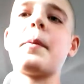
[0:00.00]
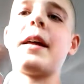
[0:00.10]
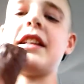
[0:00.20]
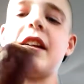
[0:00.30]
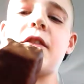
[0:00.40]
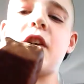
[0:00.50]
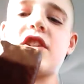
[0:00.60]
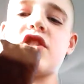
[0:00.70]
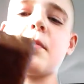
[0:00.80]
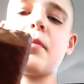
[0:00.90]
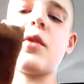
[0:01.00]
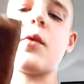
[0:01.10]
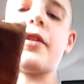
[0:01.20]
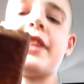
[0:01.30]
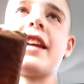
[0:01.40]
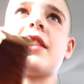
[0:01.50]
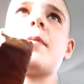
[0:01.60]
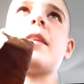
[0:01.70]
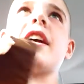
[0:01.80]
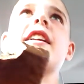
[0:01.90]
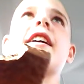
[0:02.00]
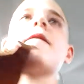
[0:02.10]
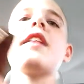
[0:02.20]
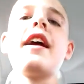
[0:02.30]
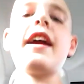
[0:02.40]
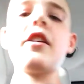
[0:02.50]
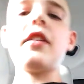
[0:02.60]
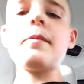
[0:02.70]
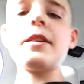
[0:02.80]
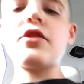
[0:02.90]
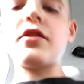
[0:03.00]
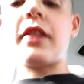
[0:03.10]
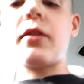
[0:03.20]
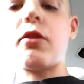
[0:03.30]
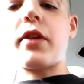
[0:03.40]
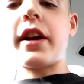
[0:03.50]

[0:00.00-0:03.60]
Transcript: for many of you. I should have put a warning at the beginning. Here, let me do that real